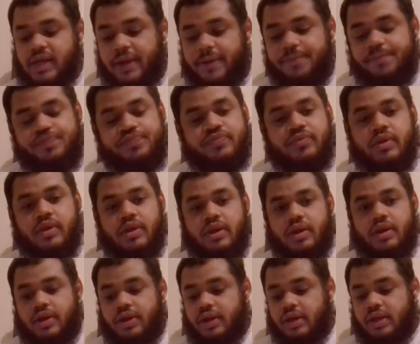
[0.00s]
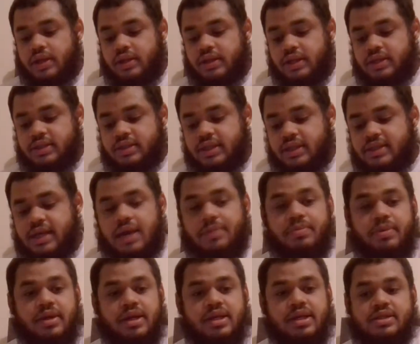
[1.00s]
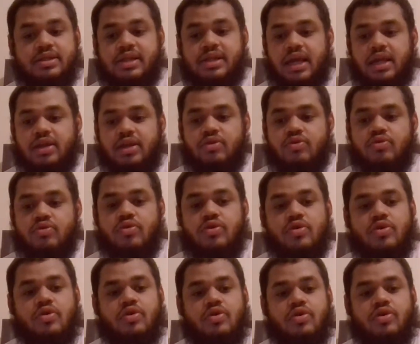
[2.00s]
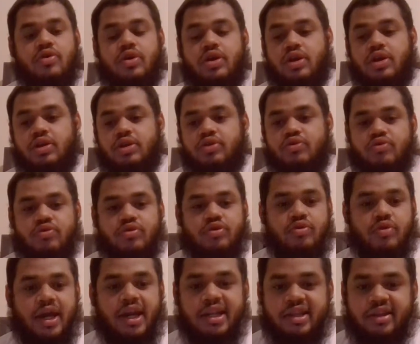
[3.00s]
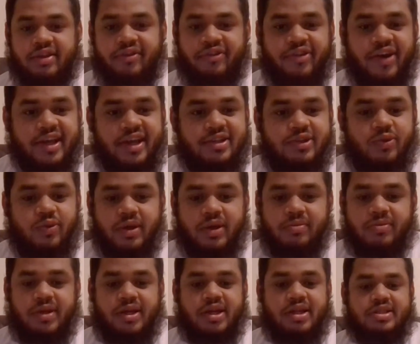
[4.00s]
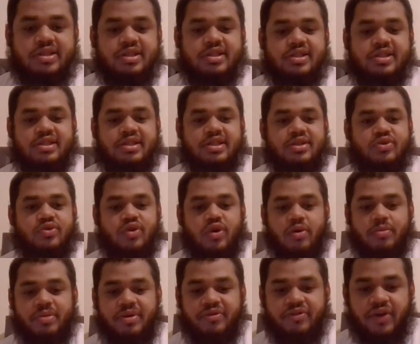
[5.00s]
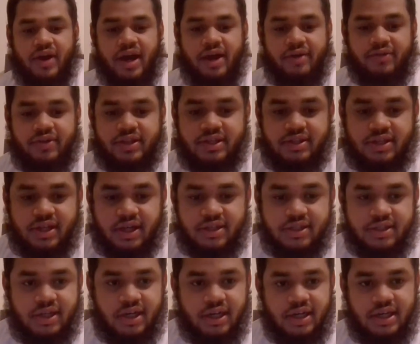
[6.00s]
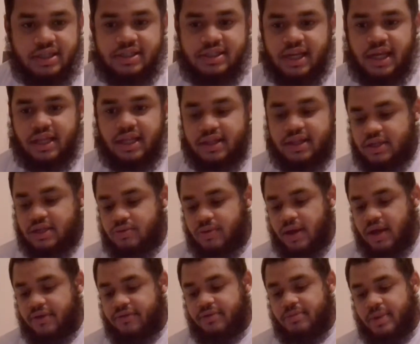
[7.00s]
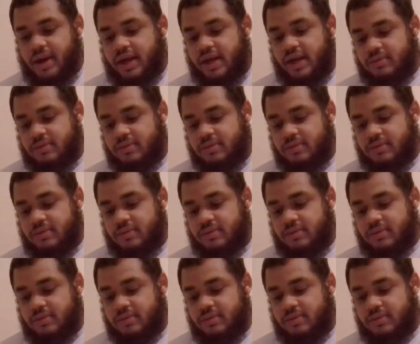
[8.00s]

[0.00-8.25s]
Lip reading: Like this is the type of list like you get into fights with because you're gonna be forever discussing a list like this with everybody.